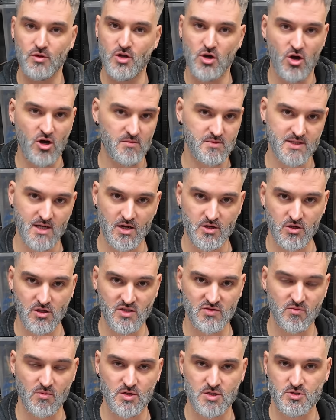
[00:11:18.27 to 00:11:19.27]
the items that I use
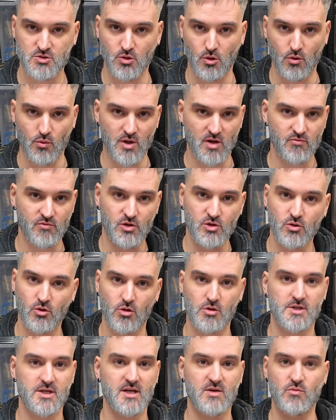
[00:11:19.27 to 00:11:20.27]
for my store. When I'm
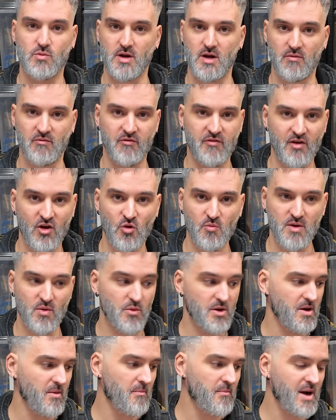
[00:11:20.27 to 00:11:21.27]
recording, when I'm filming,
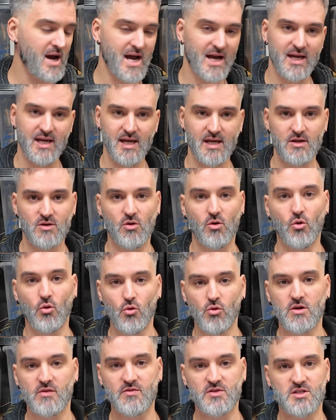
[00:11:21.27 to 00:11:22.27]
when I'm packing,
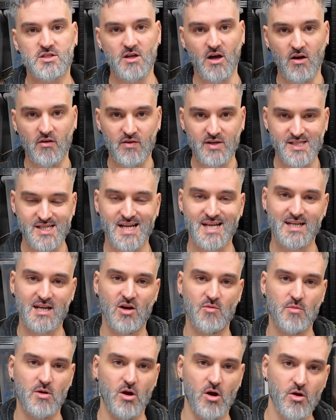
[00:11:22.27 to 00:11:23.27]
all of the stuff is linked
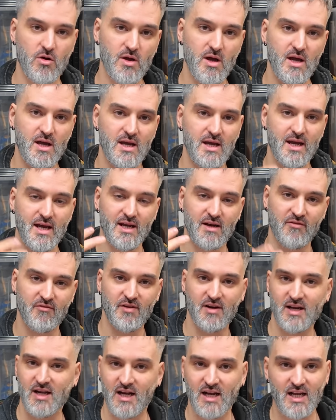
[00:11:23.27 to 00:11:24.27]
down below in
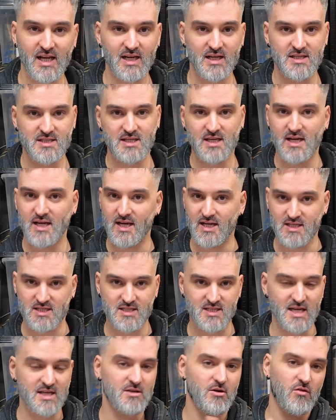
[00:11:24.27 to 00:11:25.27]
affiliate links, in
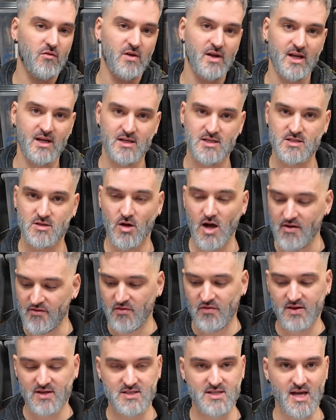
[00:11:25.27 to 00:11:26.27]
send-off links,
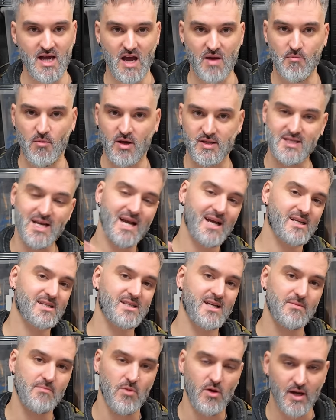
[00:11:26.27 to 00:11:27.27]
everything's there. My
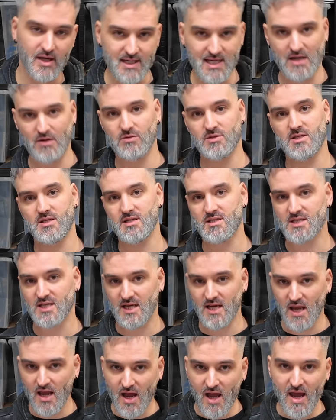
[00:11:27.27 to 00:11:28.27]
taxing, my
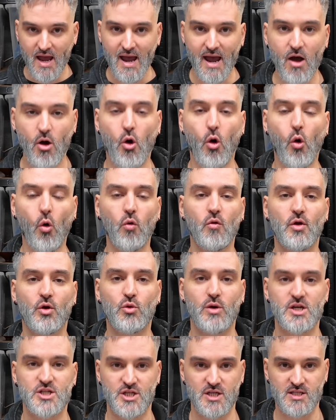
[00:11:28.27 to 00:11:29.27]
accountancy, all the
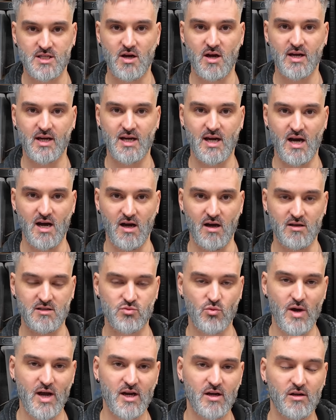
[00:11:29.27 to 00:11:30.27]
questions that I get asked,
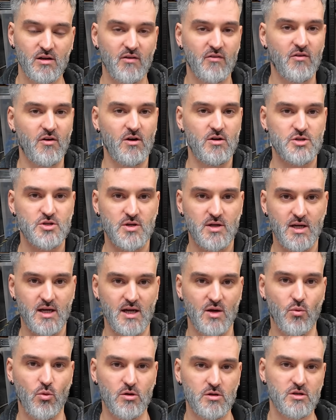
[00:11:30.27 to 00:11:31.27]
where can I find you
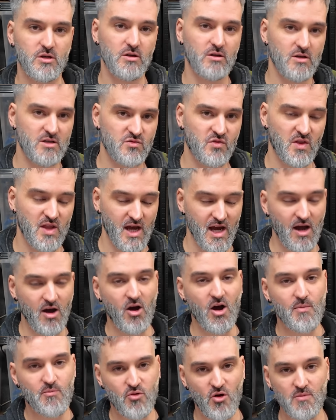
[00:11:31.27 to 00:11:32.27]
here? What do you use for that?
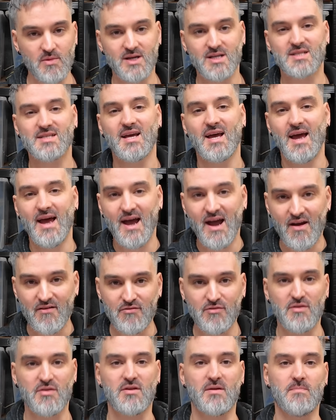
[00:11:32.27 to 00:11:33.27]
I promise
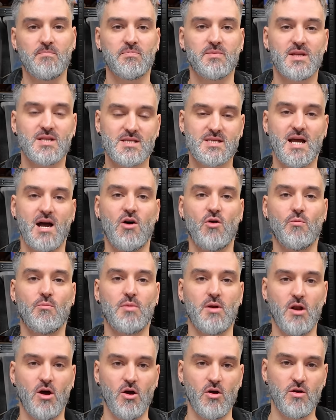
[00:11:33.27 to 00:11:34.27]
everything is down
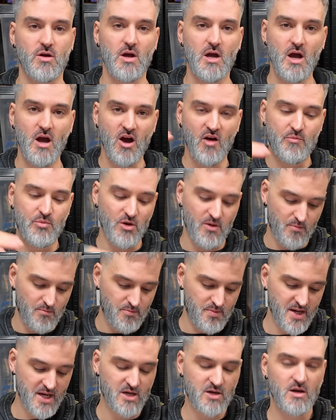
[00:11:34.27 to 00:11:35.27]
below. I put a
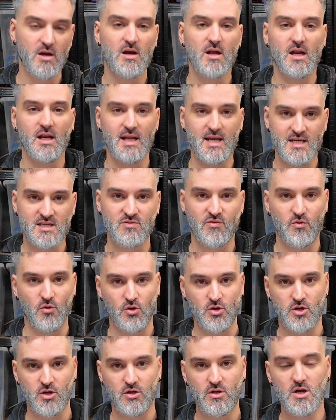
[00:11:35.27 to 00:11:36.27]
big list for
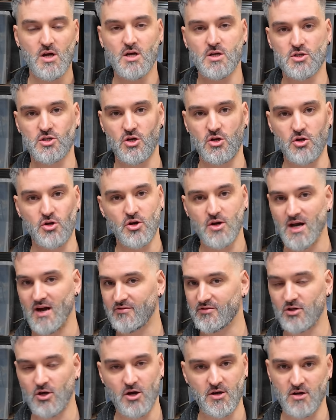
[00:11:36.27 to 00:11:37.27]
you so you don't have
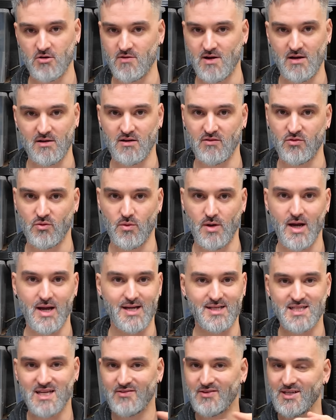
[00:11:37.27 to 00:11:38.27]
to hunt around everywhere.
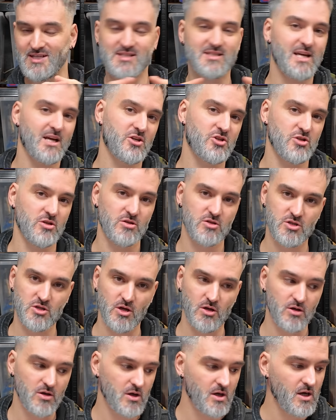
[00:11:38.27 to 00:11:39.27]
It's even in sections. So